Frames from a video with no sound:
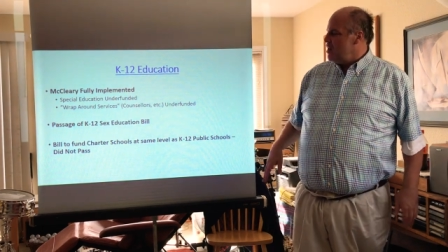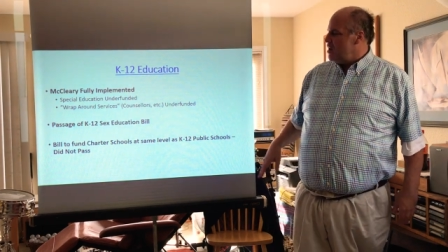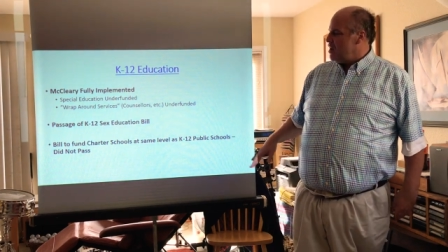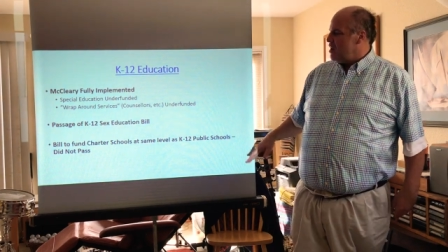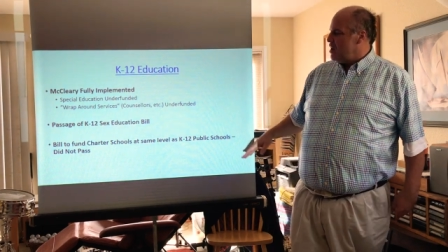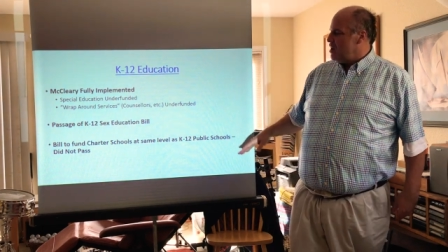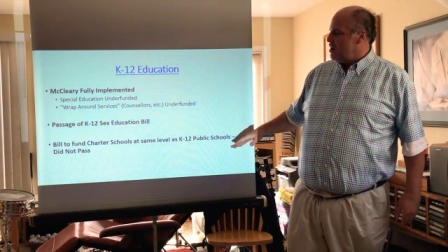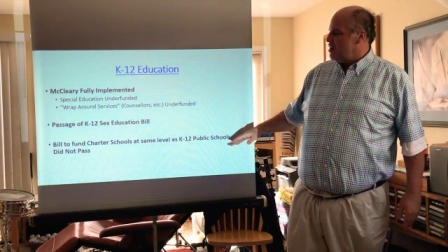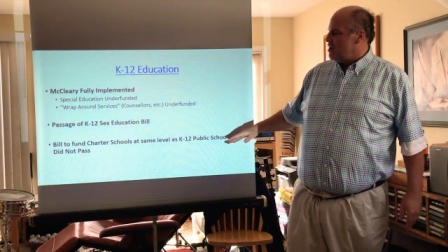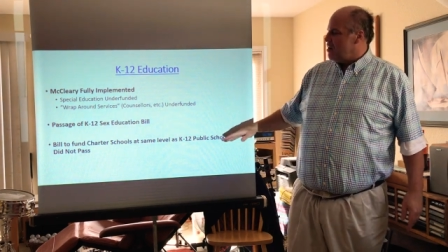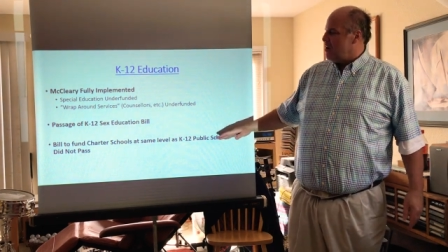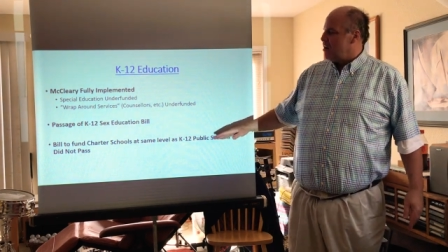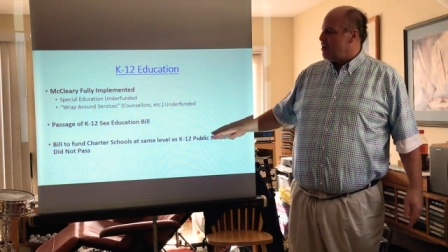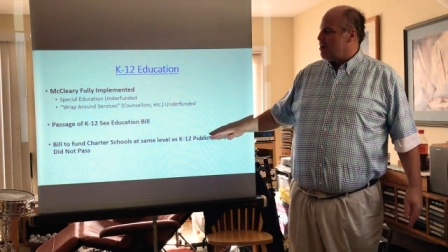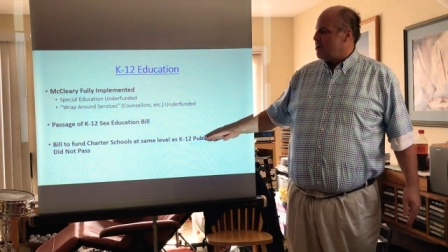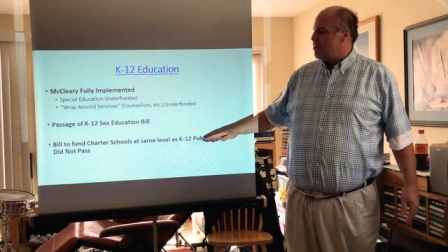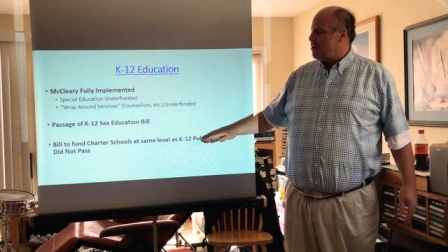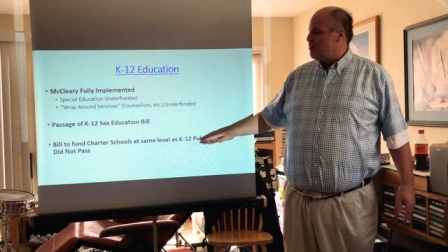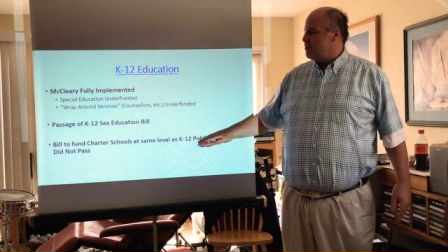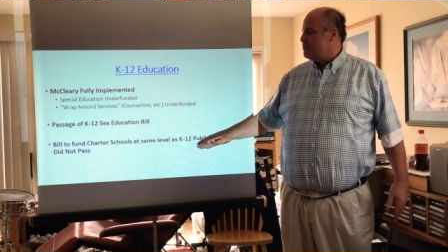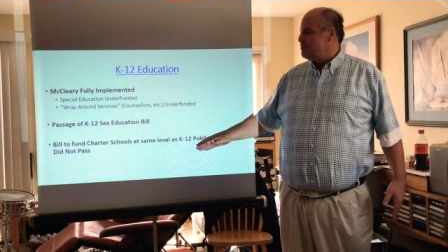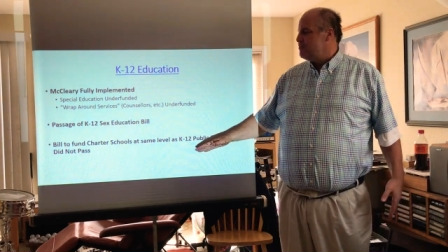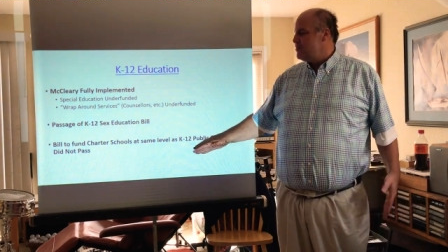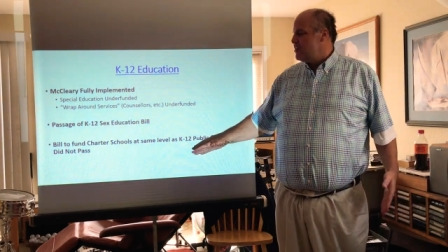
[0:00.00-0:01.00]

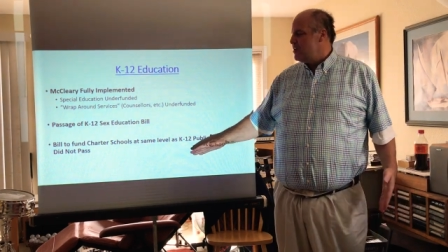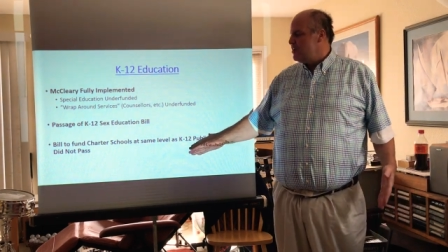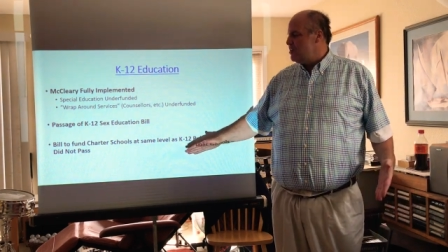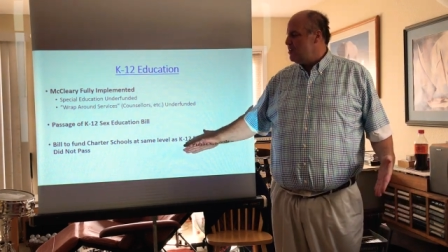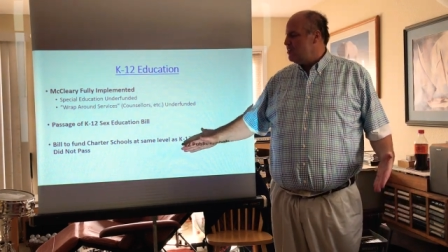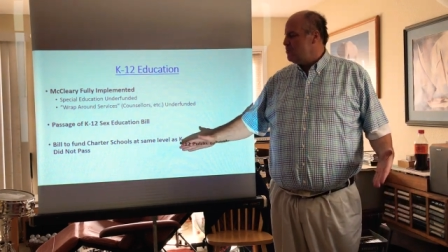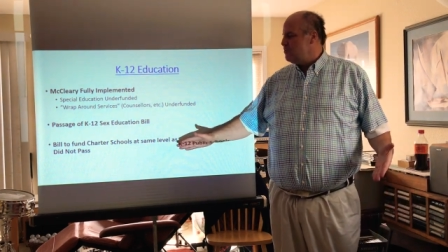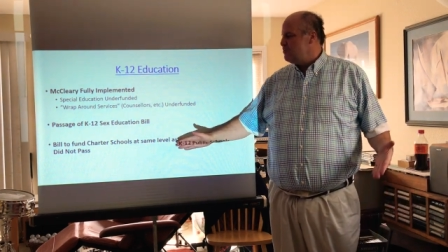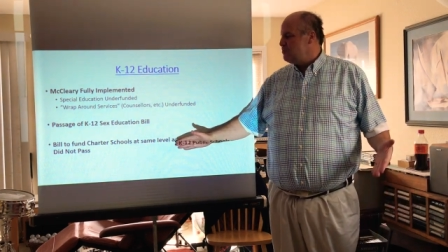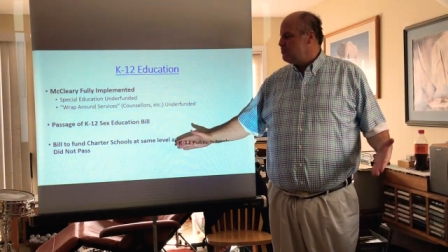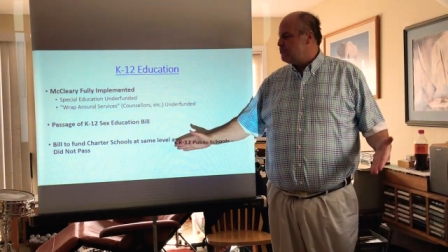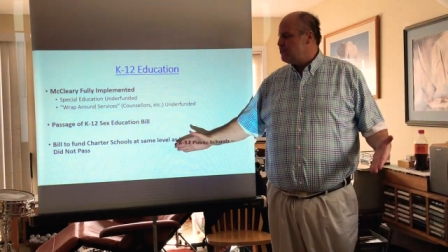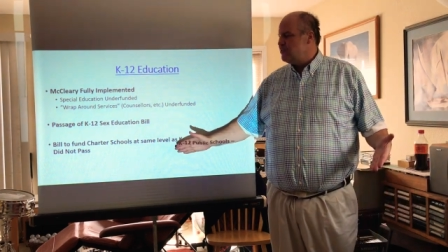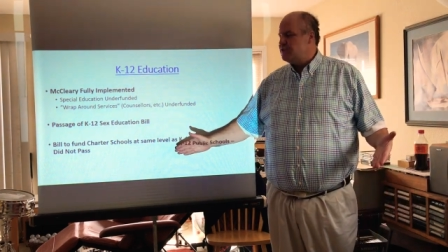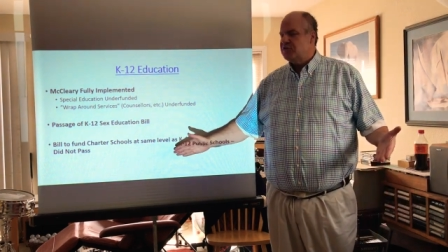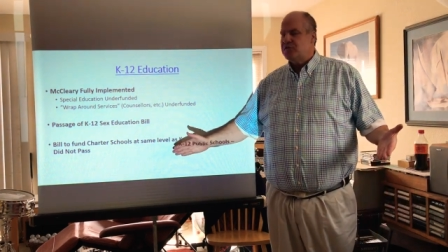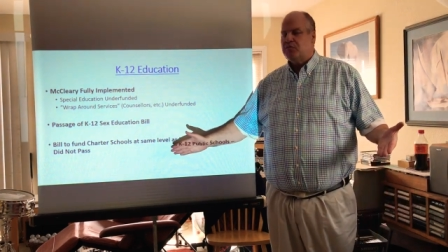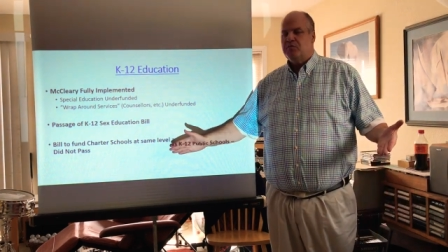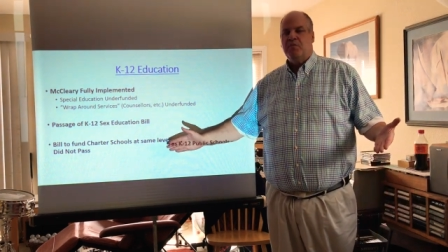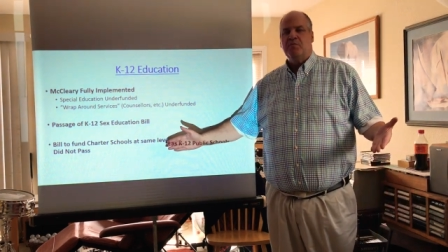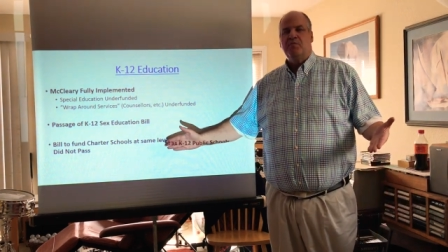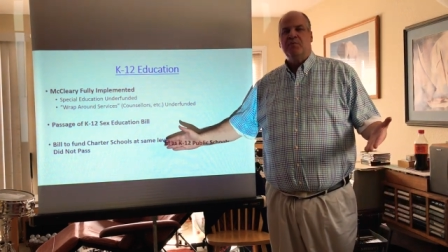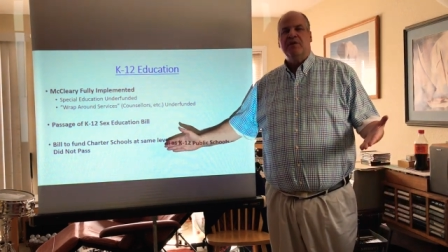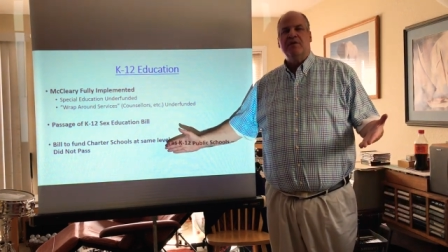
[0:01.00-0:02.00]
are, you know,
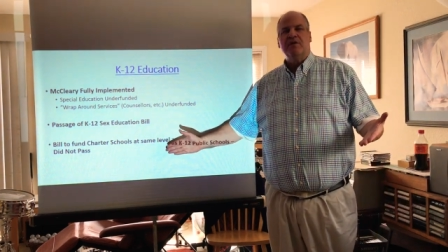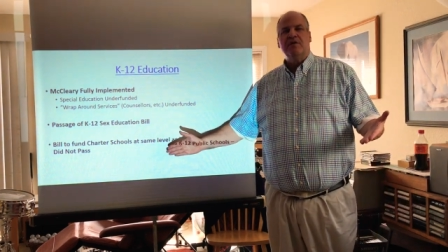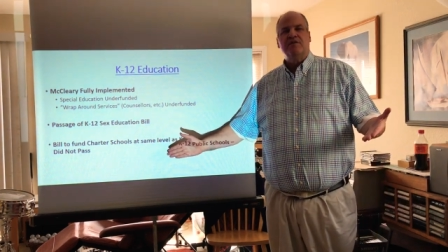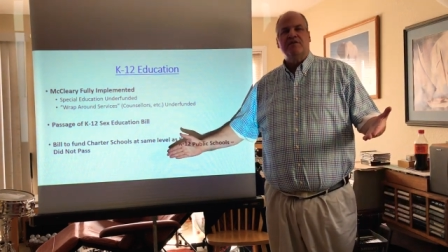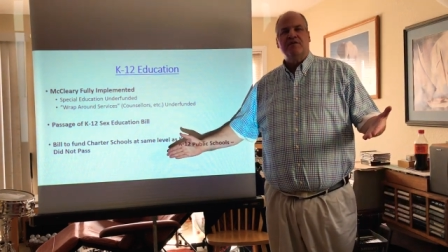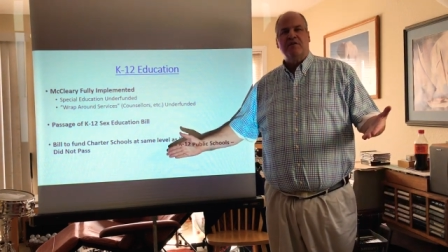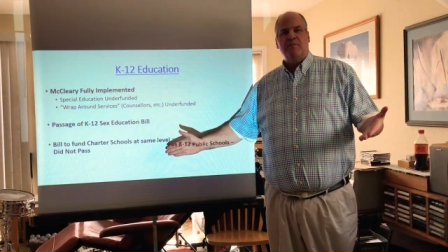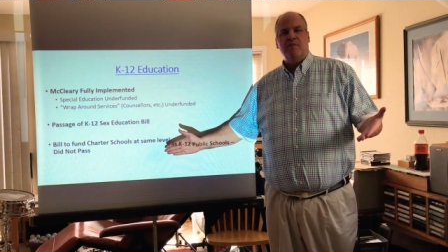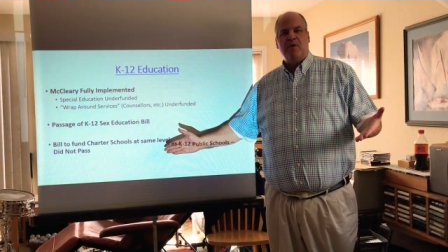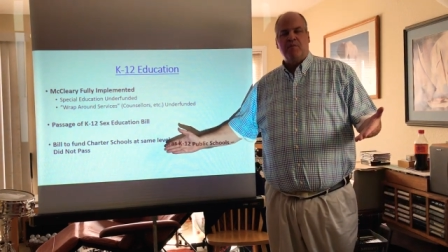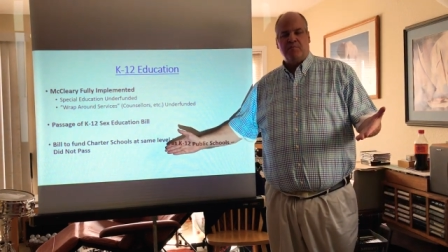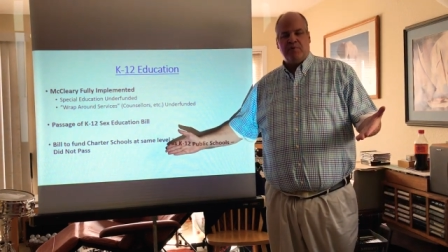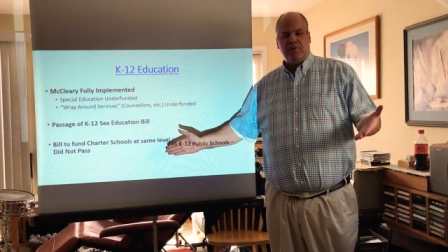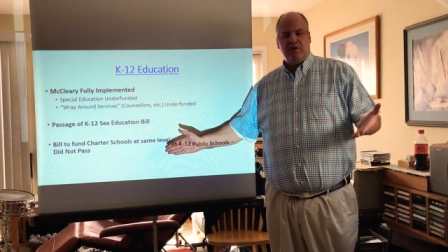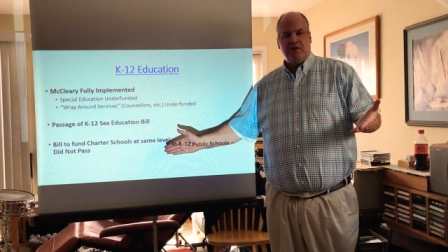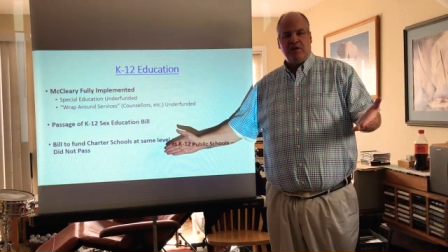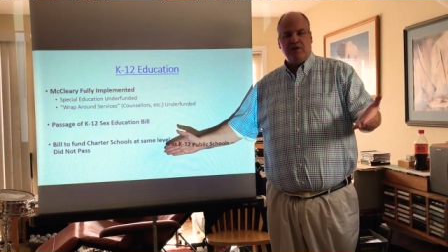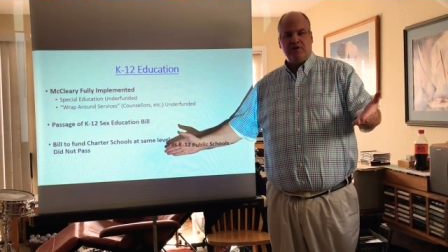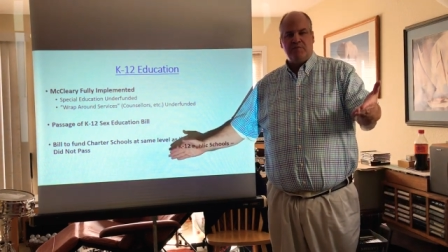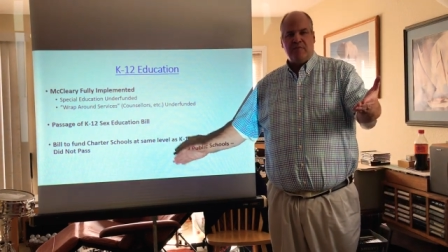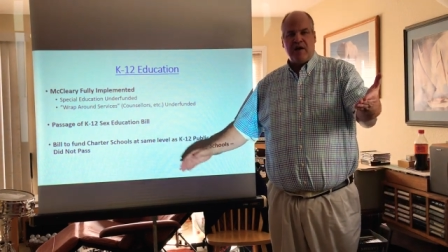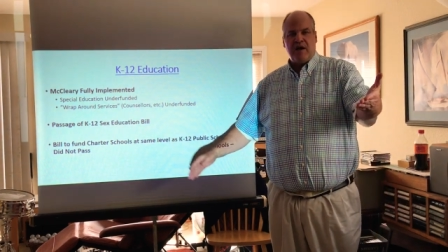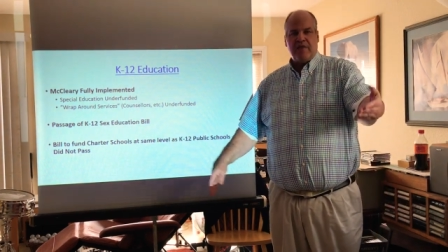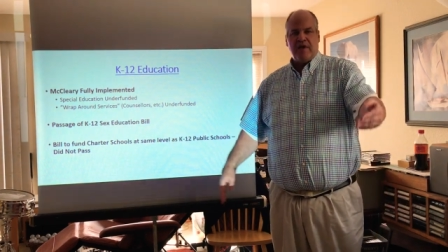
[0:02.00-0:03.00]
presumably somewhat
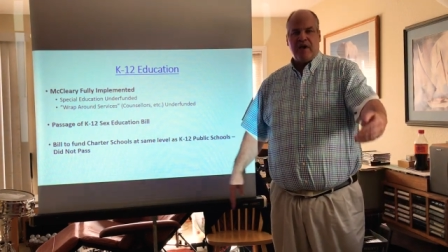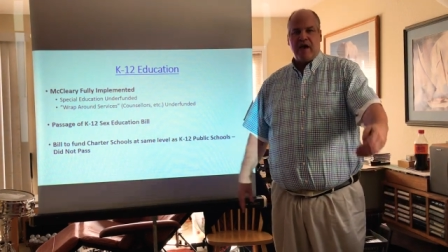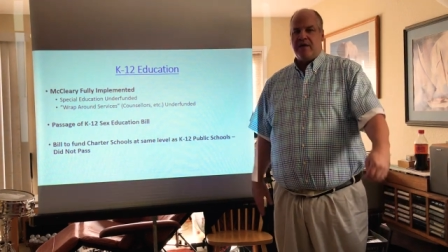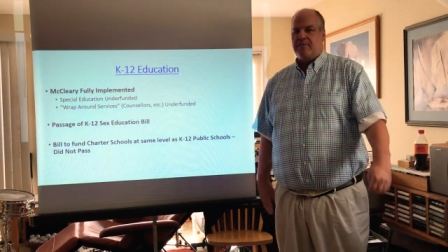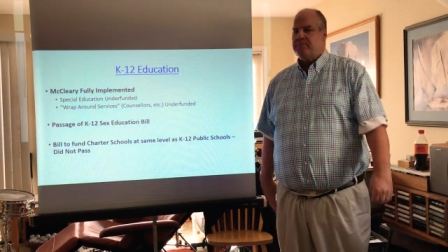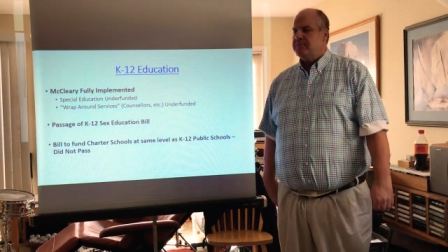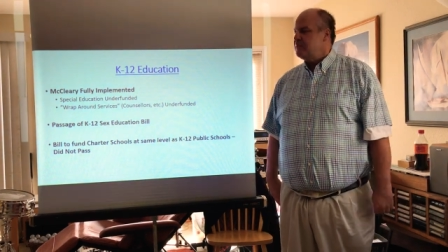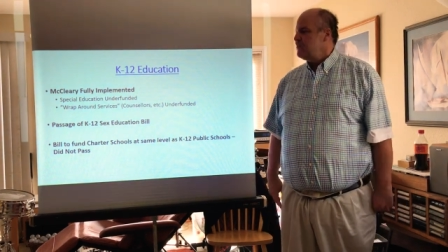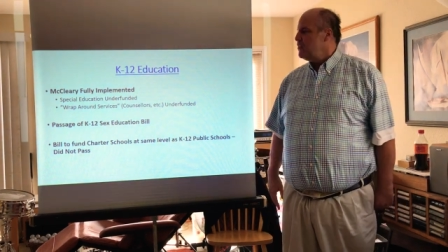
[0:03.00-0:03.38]
pleased by that.